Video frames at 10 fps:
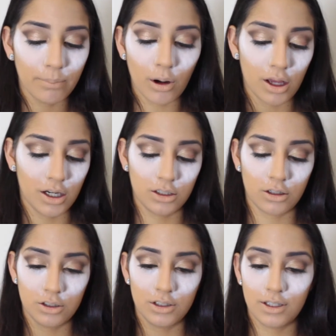product
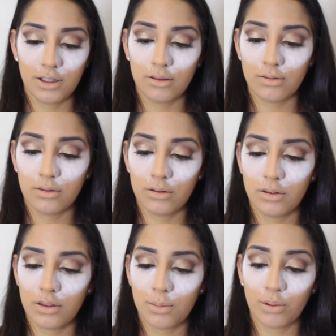onto
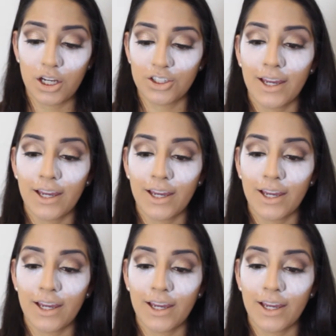the the brush.